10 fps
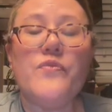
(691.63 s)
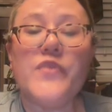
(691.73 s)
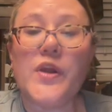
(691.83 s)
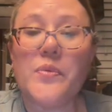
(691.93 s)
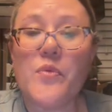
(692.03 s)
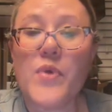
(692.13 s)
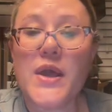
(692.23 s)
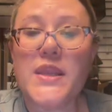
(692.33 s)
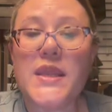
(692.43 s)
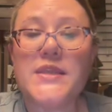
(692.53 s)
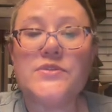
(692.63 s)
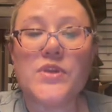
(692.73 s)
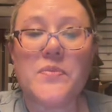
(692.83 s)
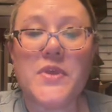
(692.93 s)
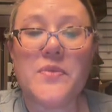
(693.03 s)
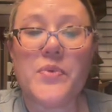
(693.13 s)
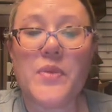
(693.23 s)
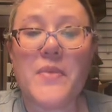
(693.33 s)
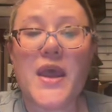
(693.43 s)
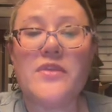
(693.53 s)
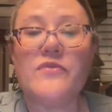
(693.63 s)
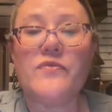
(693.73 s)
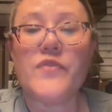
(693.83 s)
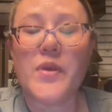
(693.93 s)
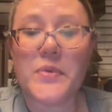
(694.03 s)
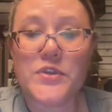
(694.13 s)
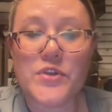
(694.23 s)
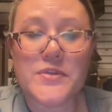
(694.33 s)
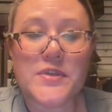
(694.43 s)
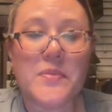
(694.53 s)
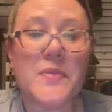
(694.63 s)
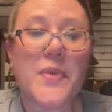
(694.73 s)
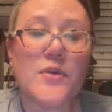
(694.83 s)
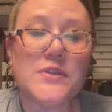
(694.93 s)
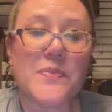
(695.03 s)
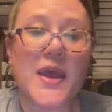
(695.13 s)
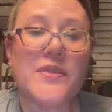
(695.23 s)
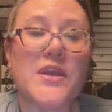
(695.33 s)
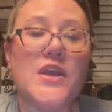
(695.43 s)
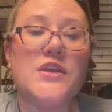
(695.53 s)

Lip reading: variable 1 is going to be the pre-math, variable 2 is going to be the post-math.